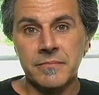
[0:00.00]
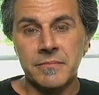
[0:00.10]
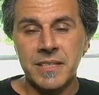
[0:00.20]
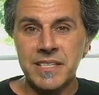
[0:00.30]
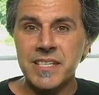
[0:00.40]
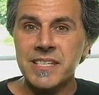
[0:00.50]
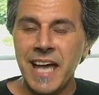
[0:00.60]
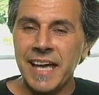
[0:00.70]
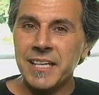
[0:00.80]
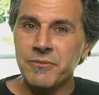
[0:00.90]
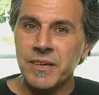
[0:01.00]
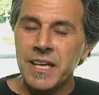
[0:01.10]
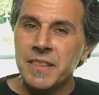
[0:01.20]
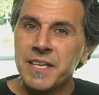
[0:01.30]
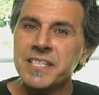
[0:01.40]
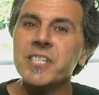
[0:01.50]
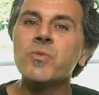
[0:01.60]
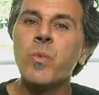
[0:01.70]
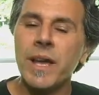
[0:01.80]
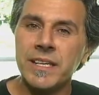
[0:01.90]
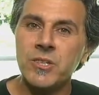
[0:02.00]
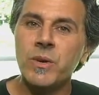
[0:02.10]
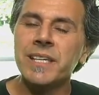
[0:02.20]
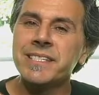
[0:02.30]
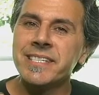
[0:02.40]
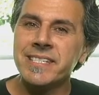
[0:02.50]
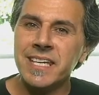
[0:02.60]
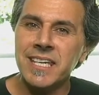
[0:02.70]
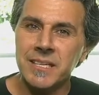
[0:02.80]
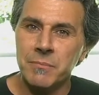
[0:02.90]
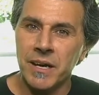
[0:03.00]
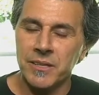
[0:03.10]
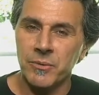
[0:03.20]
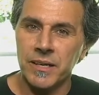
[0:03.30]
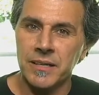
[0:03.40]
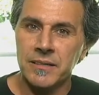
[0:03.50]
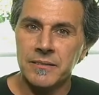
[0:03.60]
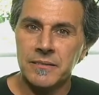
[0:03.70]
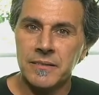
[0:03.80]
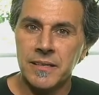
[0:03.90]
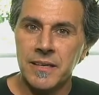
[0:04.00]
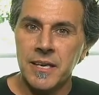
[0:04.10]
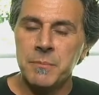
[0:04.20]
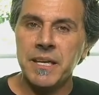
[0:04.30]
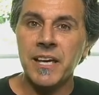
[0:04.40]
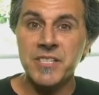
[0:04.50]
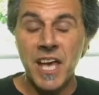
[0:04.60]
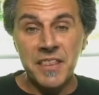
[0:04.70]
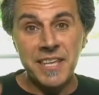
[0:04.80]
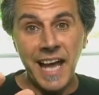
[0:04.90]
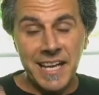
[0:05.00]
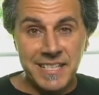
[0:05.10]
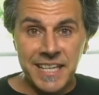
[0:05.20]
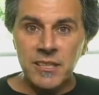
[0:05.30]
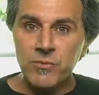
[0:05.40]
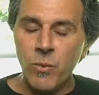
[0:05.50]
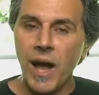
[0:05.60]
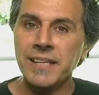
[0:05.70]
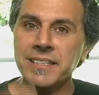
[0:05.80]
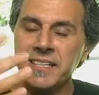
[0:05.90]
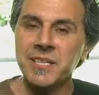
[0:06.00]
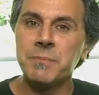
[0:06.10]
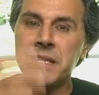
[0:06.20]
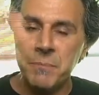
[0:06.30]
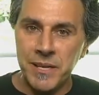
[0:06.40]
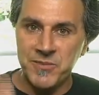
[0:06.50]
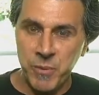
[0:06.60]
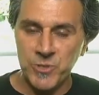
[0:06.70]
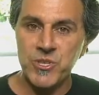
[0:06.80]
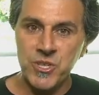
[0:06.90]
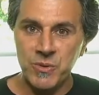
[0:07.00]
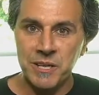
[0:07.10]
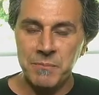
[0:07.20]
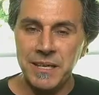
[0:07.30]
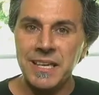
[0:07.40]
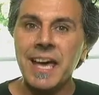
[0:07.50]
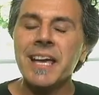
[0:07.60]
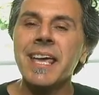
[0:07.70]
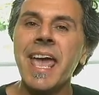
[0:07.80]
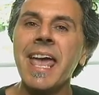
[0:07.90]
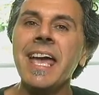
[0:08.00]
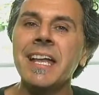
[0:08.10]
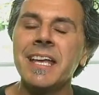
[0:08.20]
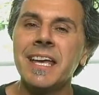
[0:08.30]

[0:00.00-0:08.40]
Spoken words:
This is when you can see, by the way. Because the ideal of wanting to be the best person you can be can't